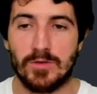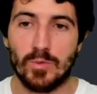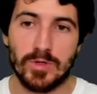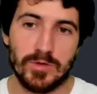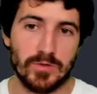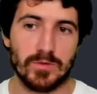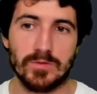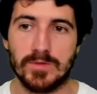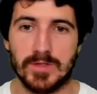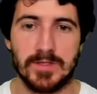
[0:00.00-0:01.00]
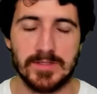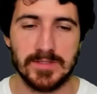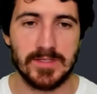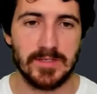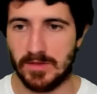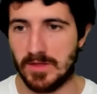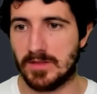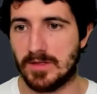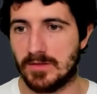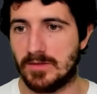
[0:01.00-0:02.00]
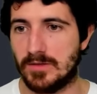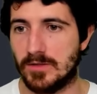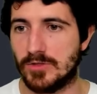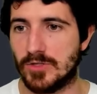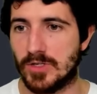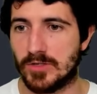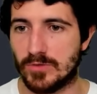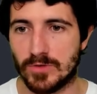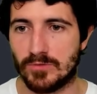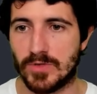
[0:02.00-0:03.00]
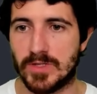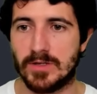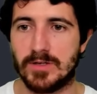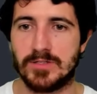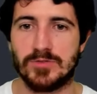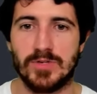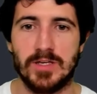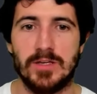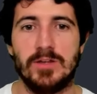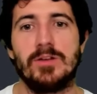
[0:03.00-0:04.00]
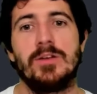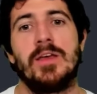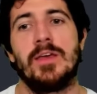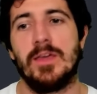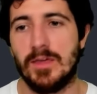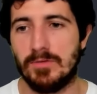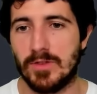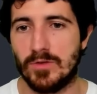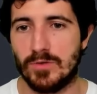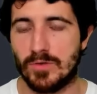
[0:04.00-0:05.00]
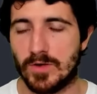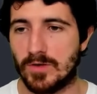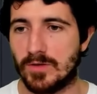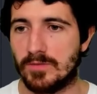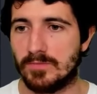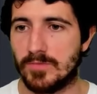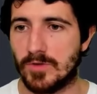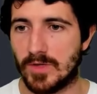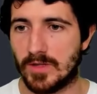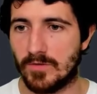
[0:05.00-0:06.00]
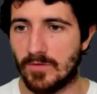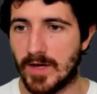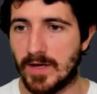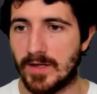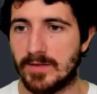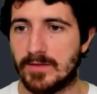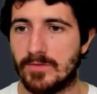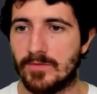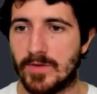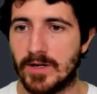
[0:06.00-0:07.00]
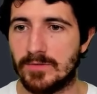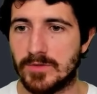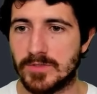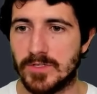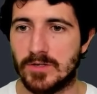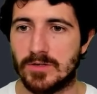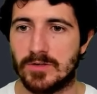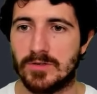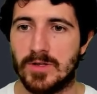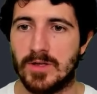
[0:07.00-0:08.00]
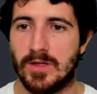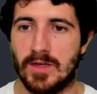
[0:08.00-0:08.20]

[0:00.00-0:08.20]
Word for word: that you would do, then this is the thing that usually you don't return a string here, even though you can you can define variables here